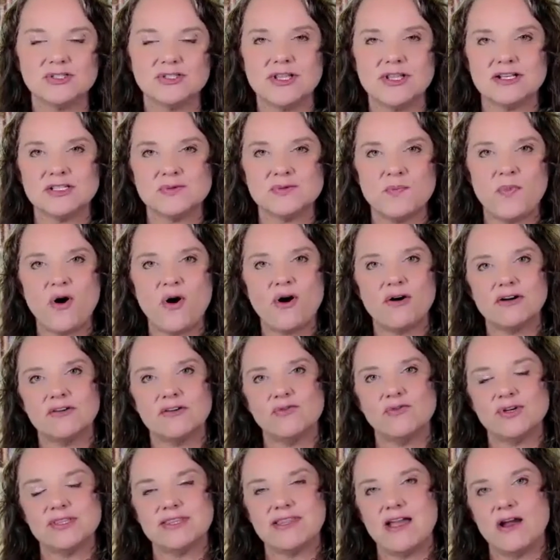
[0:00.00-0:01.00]
That's part of
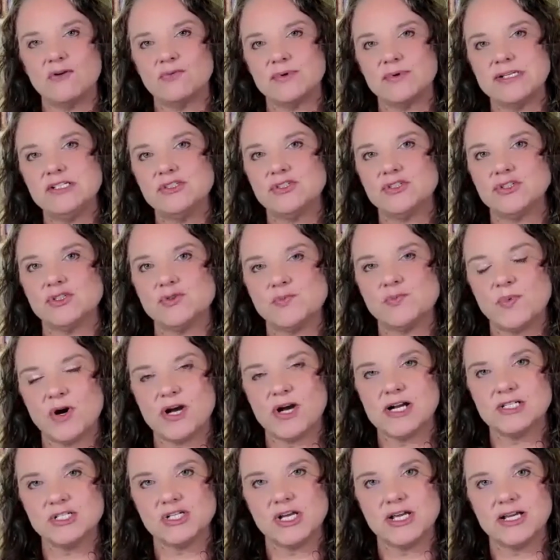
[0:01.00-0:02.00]
what that research
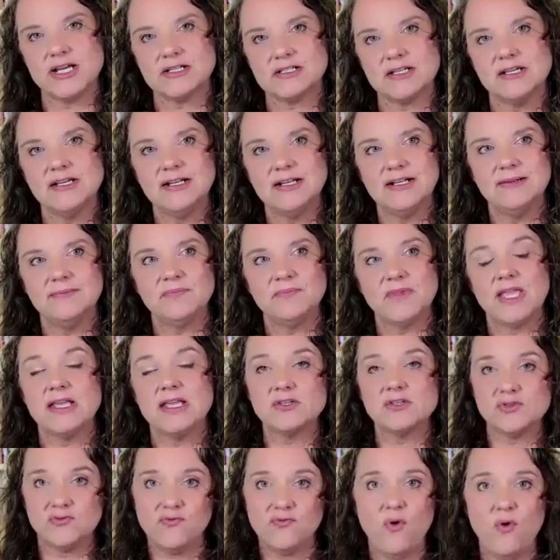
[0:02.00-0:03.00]
project
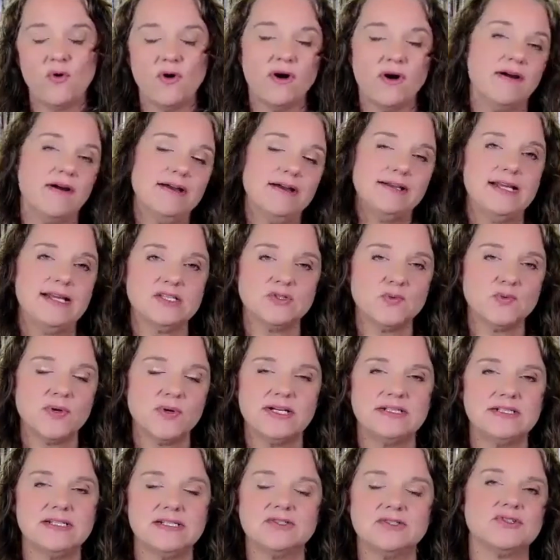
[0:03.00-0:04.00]
is for. And that's what a
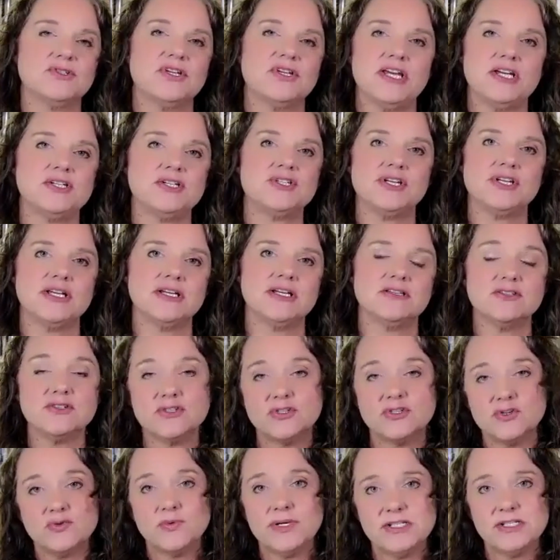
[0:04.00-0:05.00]
dissertation is. It's
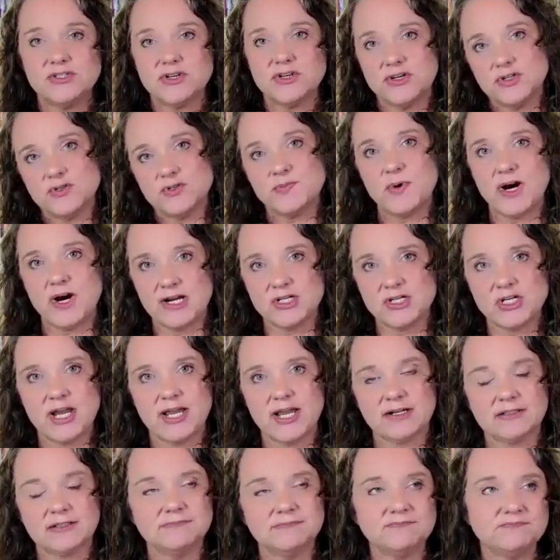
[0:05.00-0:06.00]
a research
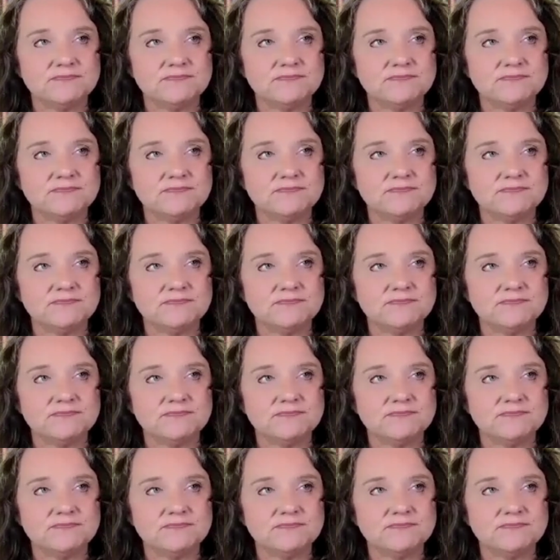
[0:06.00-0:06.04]
project.